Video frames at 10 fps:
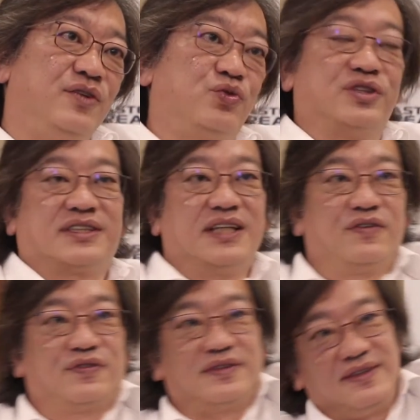to
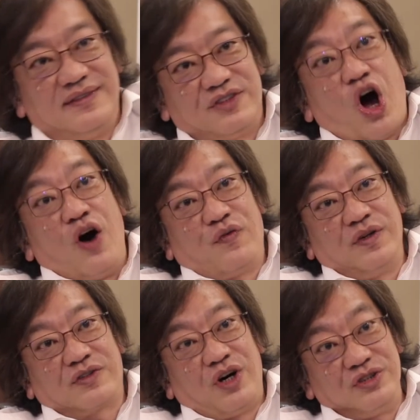serve the
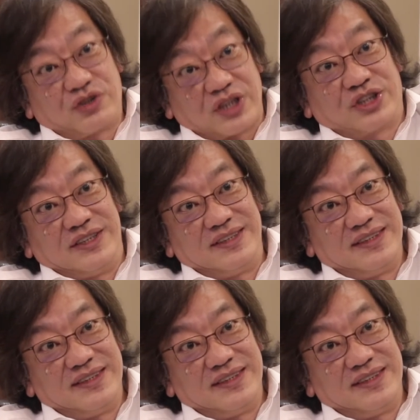off-road construction.